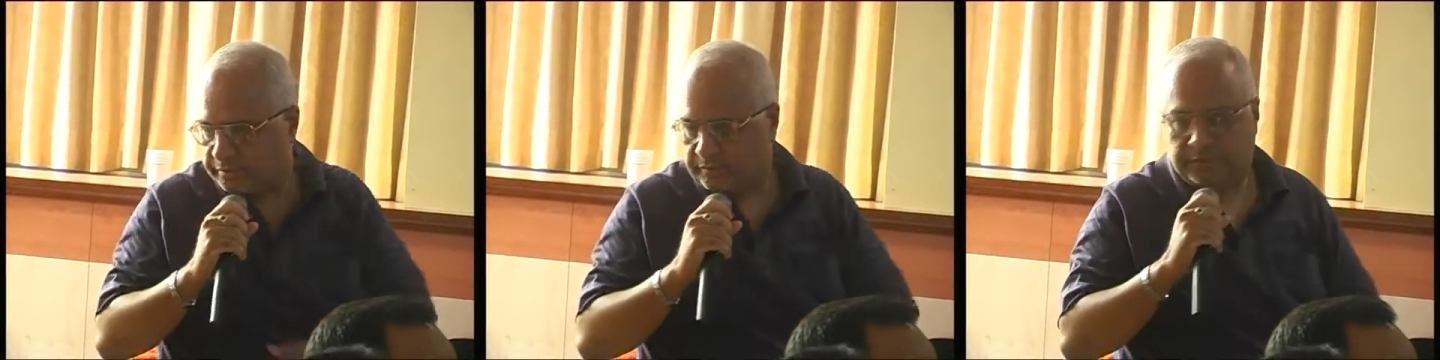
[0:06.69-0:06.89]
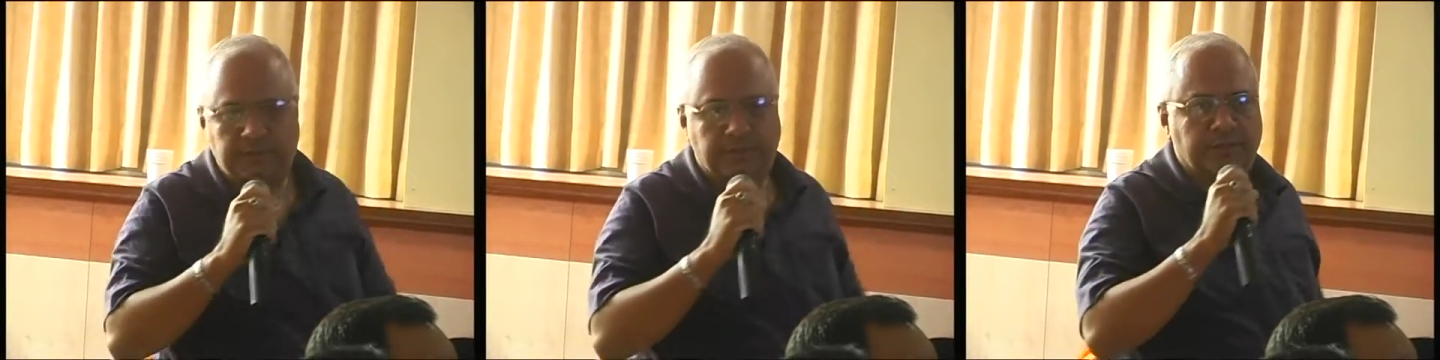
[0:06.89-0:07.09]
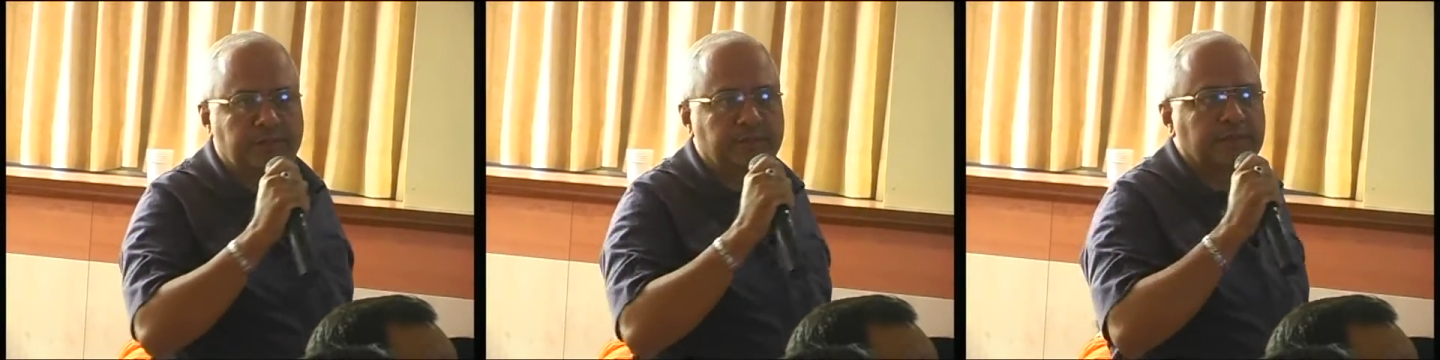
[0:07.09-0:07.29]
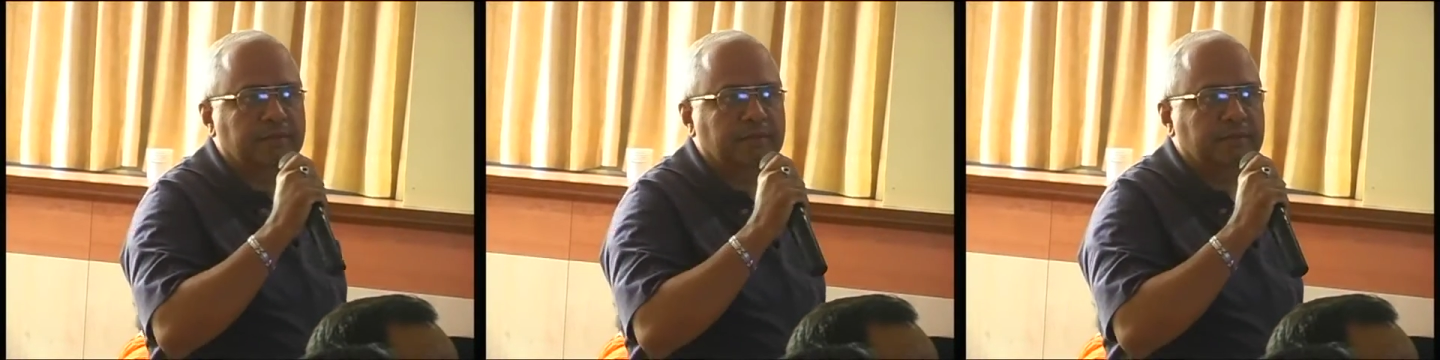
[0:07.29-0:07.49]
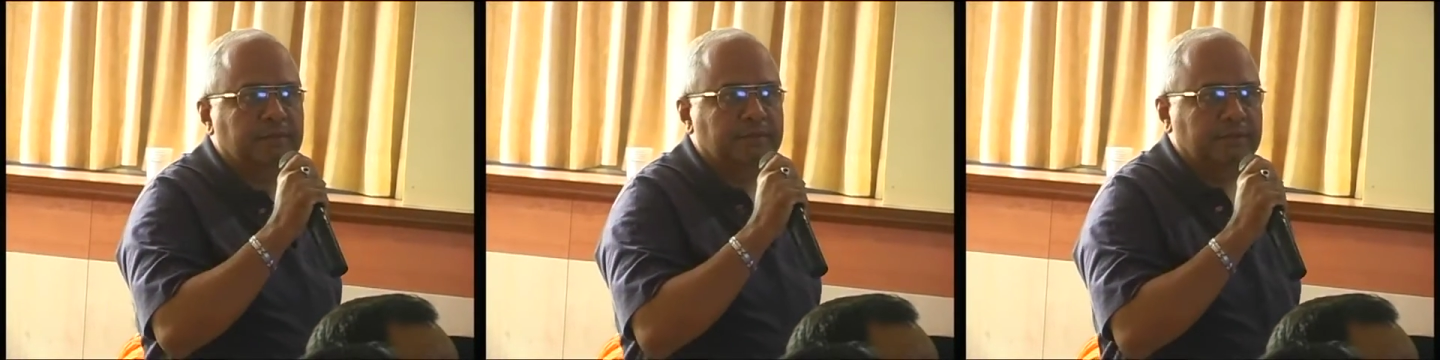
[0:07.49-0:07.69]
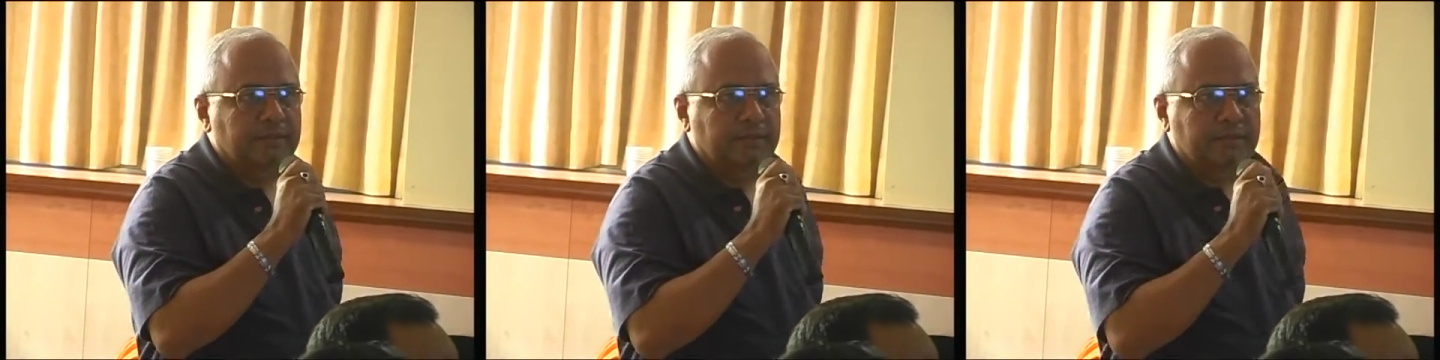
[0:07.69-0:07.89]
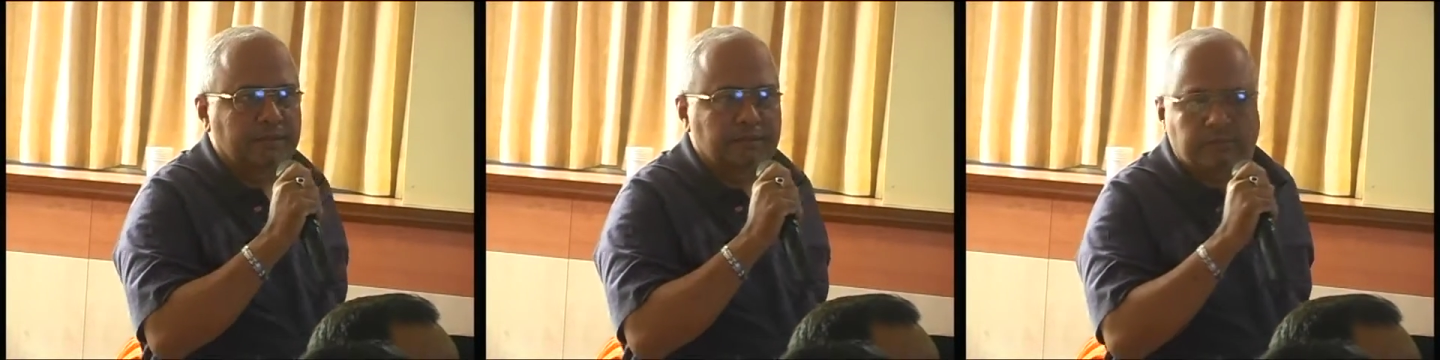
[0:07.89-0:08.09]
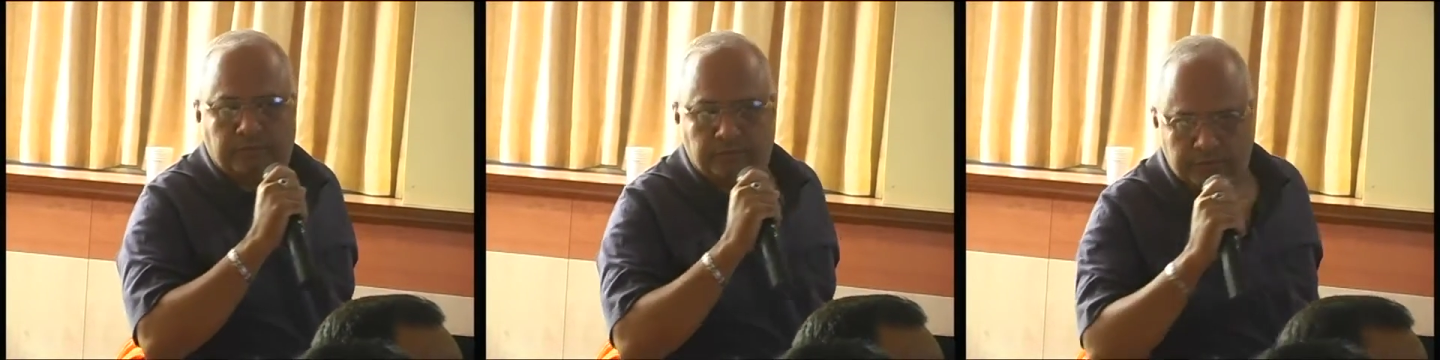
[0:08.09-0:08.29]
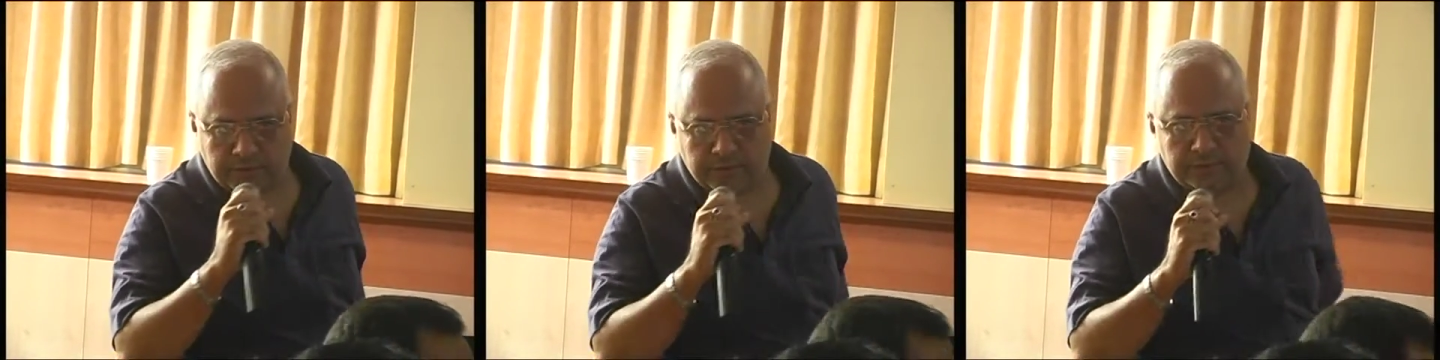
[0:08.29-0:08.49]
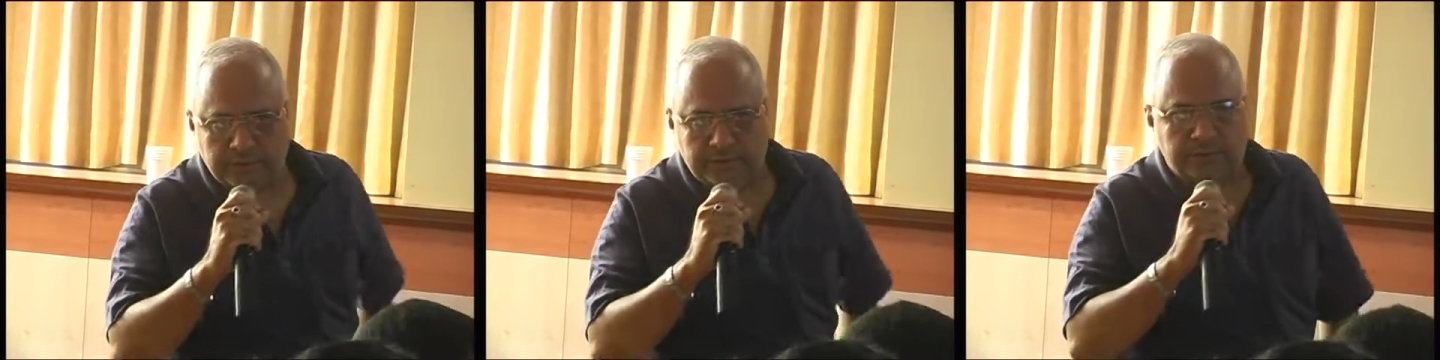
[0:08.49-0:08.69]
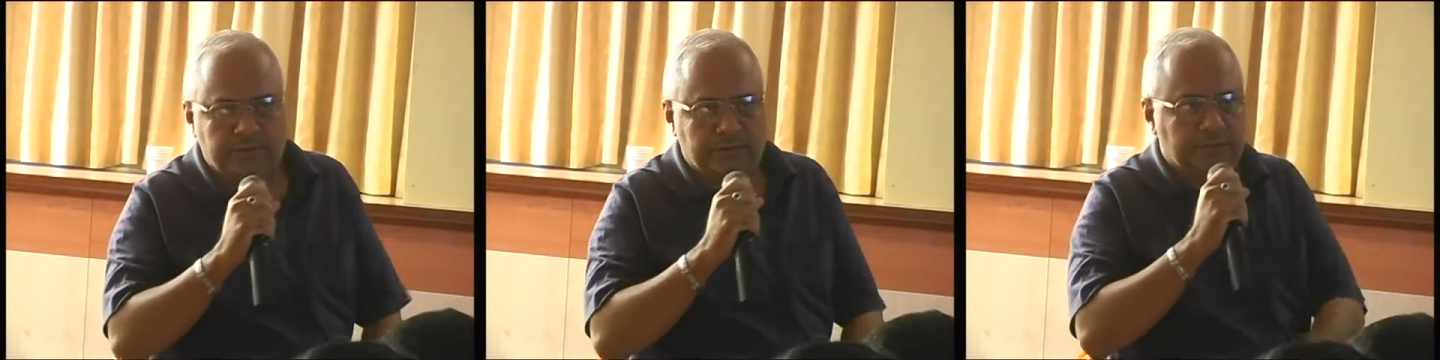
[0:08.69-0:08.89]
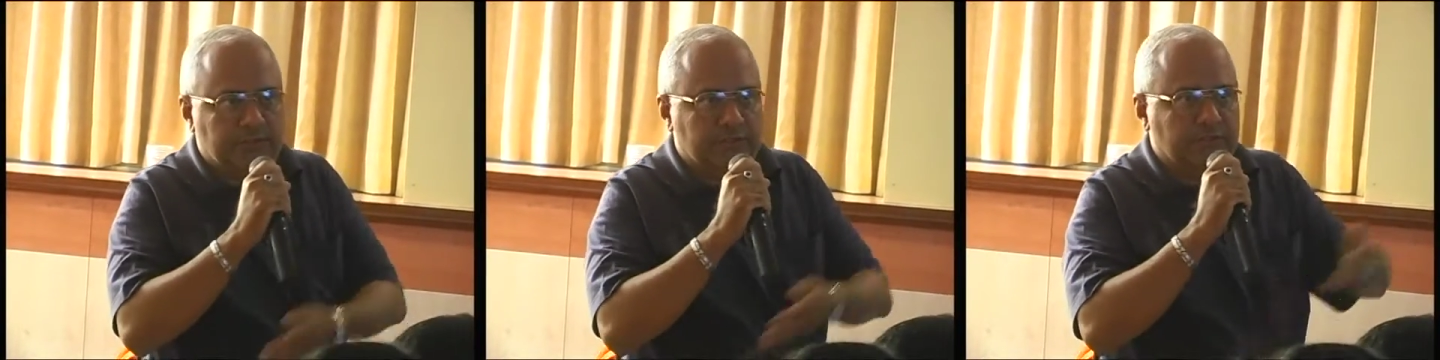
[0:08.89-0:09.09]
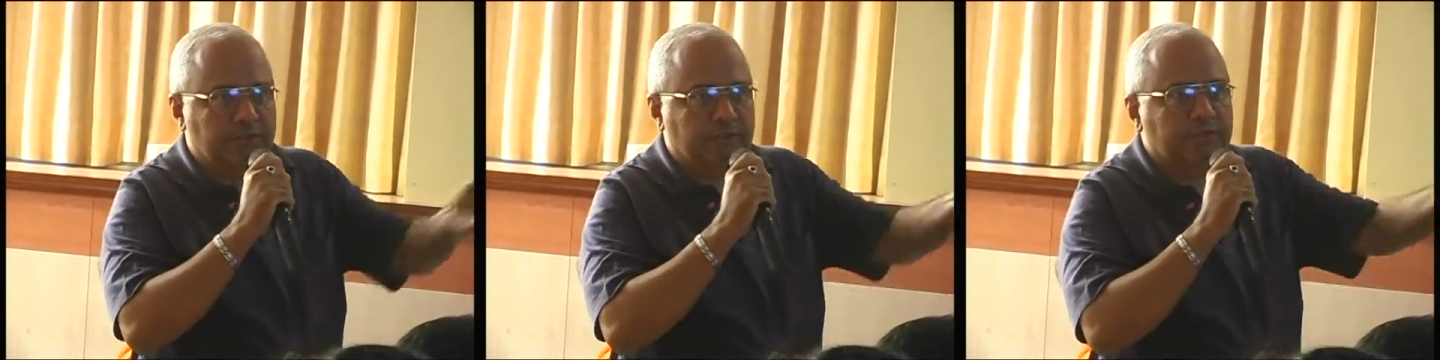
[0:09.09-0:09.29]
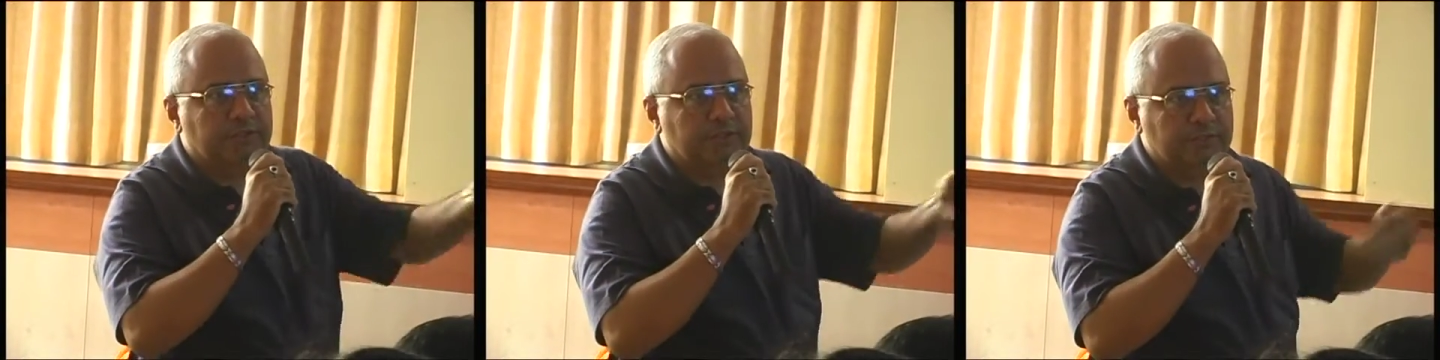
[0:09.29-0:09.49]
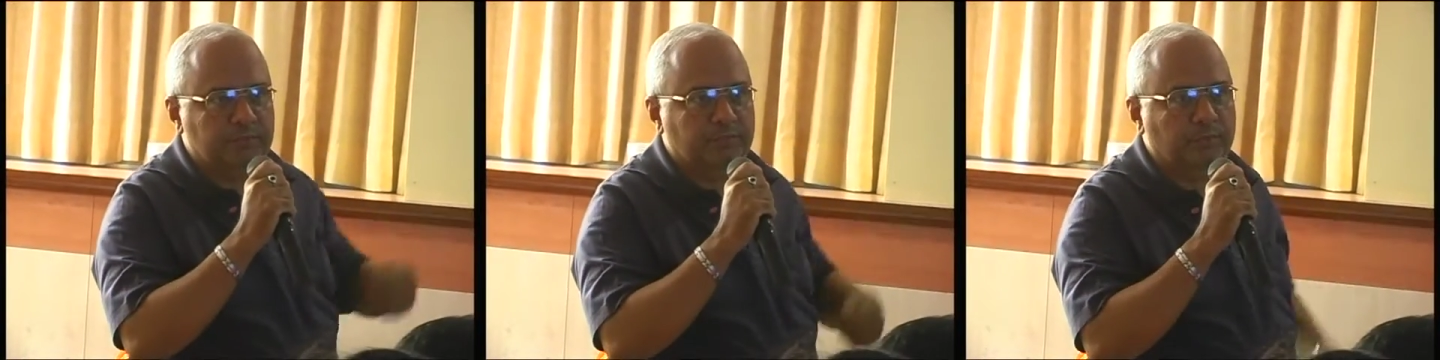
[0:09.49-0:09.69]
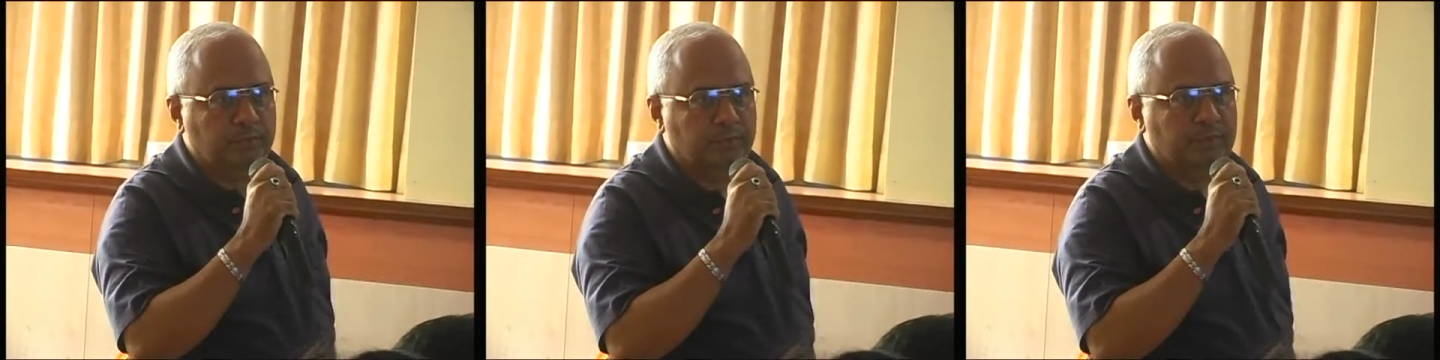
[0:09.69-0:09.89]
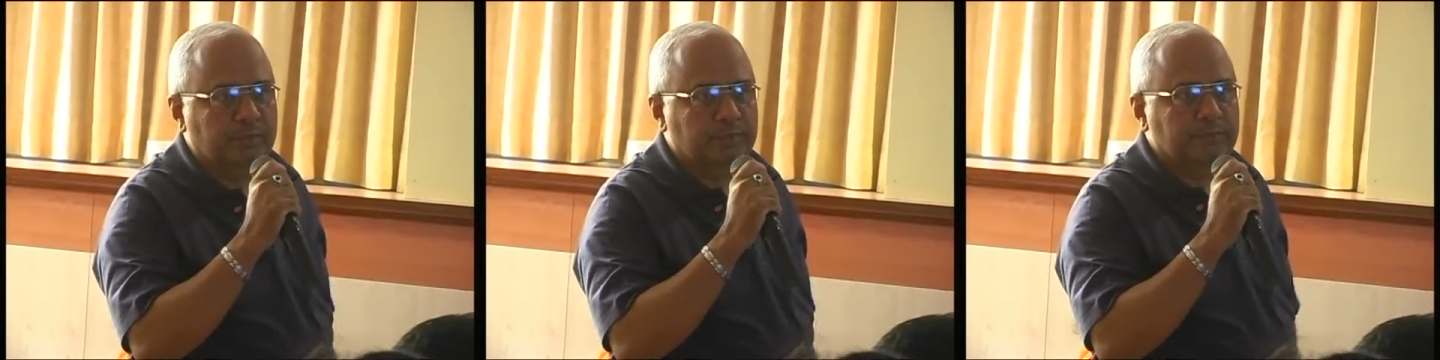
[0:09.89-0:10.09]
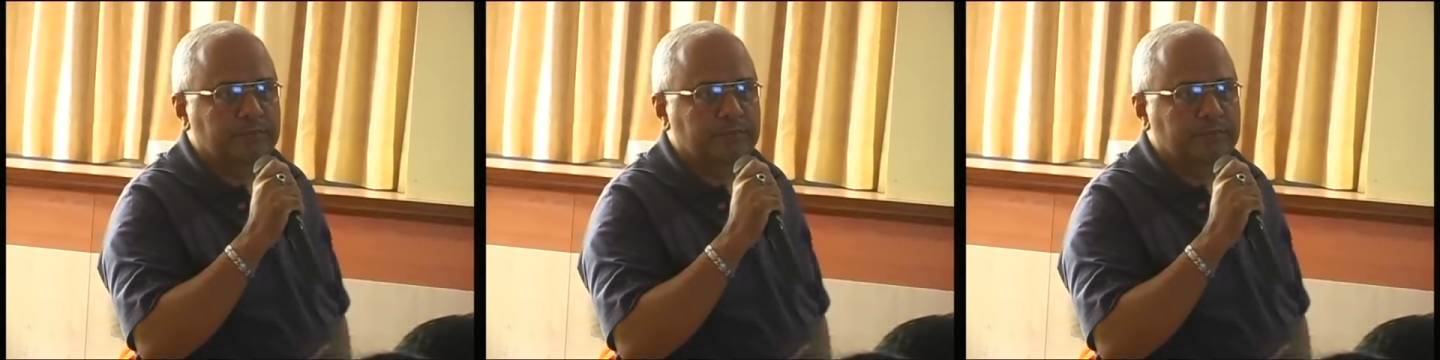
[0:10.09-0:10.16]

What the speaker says: Gentleman, what just now he spoke.